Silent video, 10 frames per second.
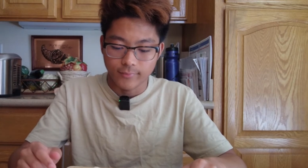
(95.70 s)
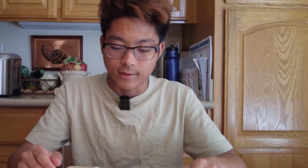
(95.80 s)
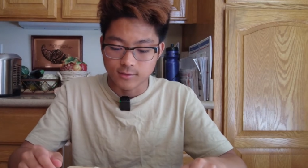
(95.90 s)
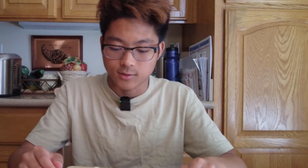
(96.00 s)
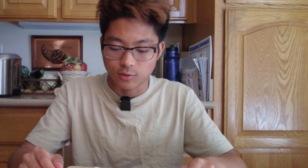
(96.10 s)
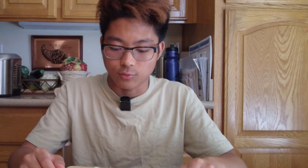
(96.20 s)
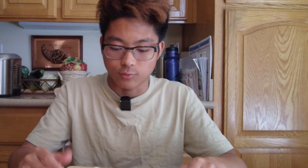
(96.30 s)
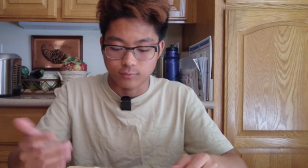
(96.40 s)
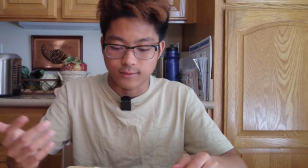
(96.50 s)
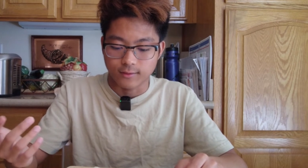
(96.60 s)
And
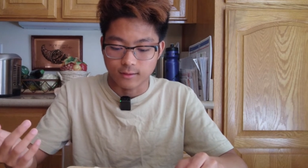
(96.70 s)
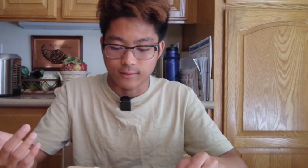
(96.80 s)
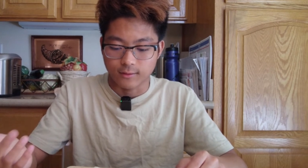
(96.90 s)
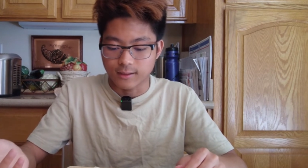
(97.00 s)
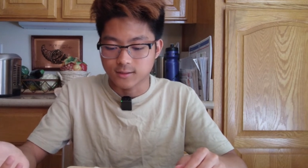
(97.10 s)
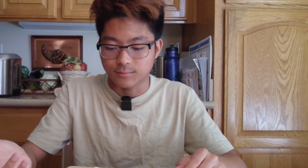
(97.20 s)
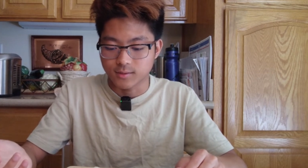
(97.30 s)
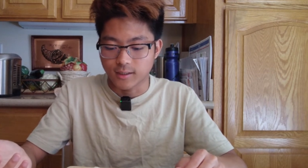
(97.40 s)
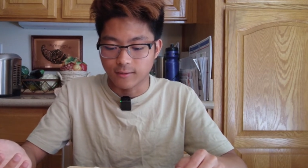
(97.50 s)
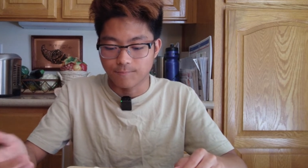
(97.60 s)
so like as I'm
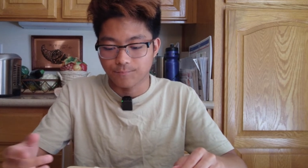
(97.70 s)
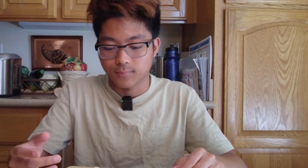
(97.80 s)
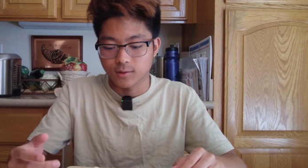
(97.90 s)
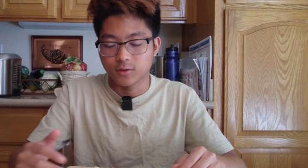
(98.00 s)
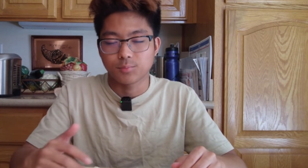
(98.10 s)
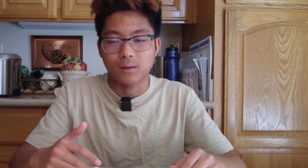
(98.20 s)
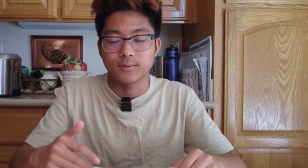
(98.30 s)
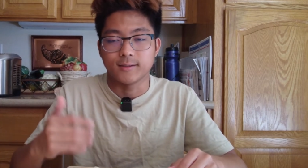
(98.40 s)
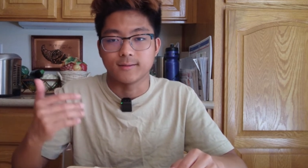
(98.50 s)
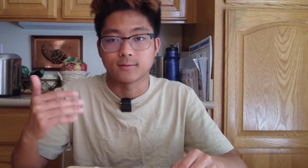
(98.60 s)
saying, you could
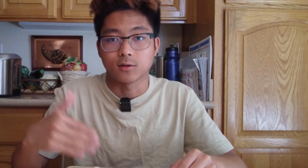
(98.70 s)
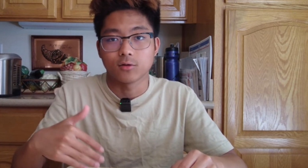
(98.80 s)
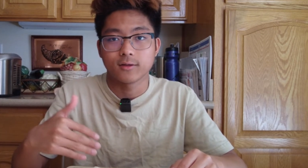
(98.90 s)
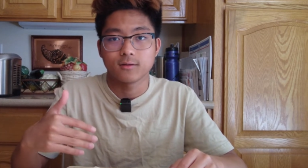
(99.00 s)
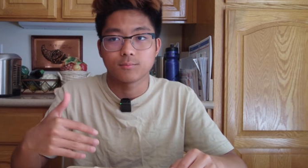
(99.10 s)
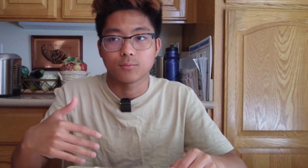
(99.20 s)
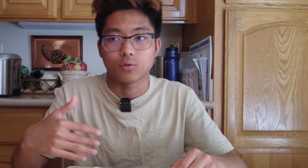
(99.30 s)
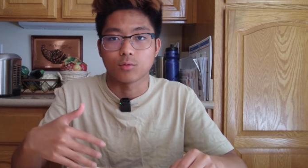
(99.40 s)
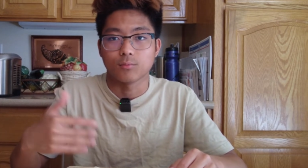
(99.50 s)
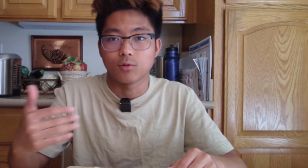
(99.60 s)
probably eat 30
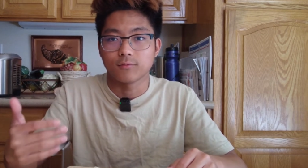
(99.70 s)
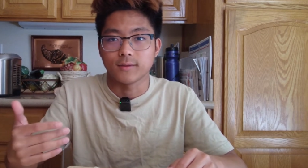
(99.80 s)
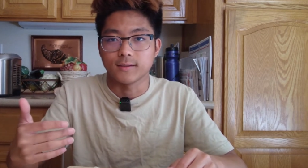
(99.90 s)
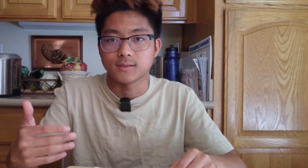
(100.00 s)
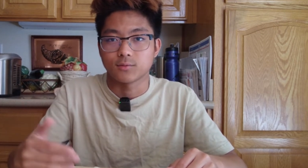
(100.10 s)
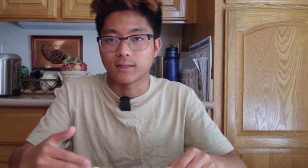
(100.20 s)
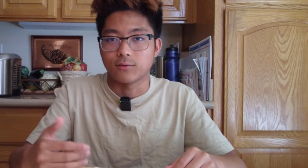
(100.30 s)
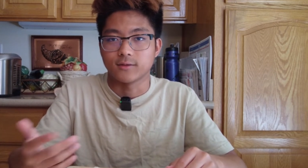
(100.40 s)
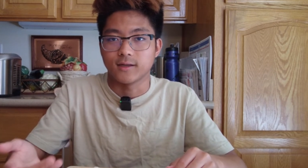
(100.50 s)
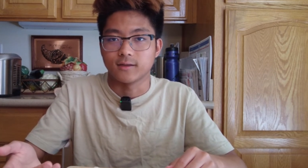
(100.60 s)
or more of these
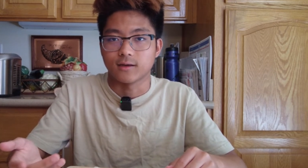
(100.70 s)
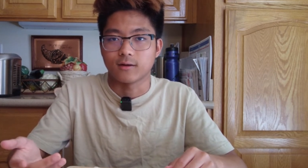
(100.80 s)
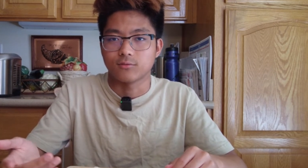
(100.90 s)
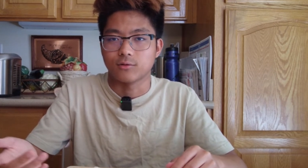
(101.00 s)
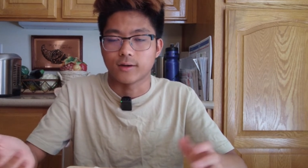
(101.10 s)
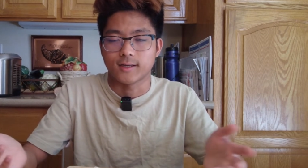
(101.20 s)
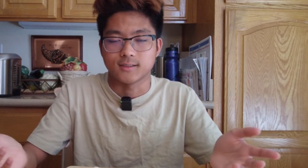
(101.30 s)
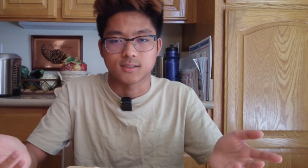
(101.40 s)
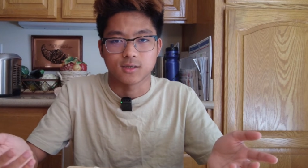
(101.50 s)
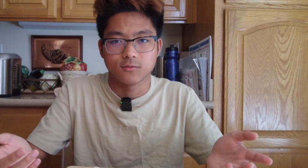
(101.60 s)
without getting, I don't know, I
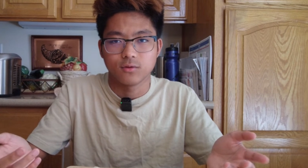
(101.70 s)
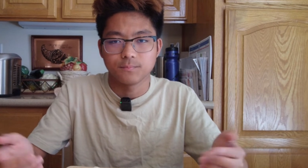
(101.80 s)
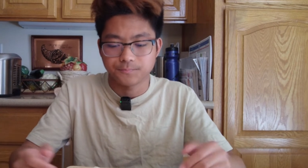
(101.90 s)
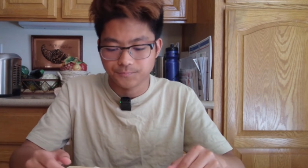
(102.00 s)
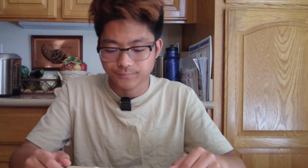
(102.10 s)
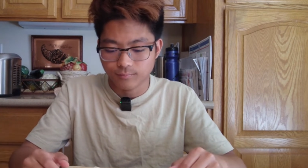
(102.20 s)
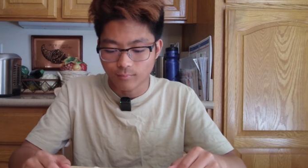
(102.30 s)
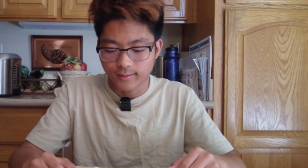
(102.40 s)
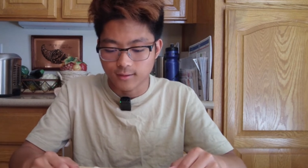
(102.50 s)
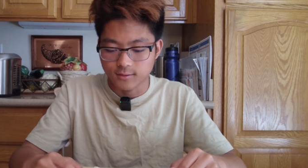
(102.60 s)
guess sick of them,
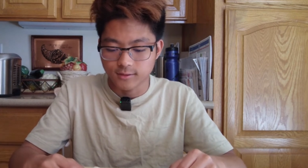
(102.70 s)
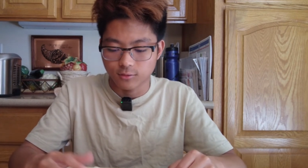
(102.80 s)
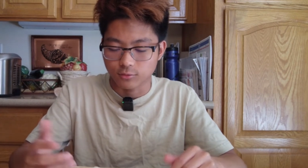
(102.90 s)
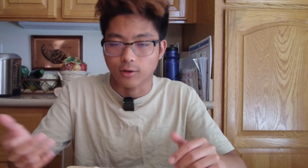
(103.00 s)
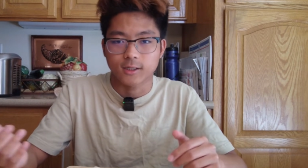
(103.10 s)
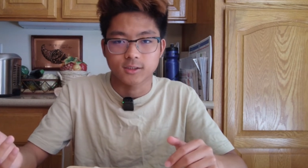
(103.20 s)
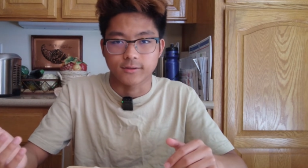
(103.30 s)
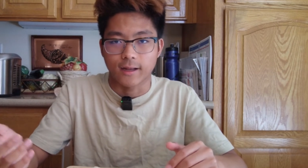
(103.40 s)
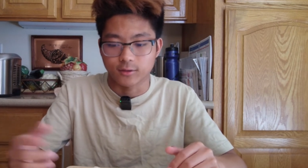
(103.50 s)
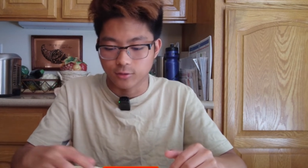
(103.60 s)
because you know they're actually
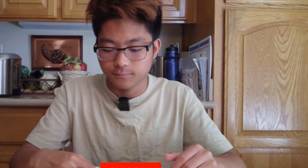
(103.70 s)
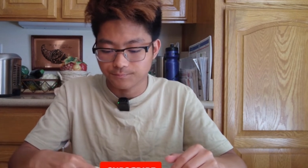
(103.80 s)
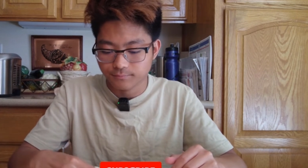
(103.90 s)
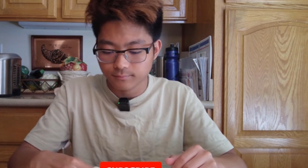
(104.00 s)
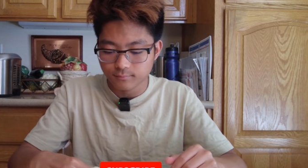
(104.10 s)
that good.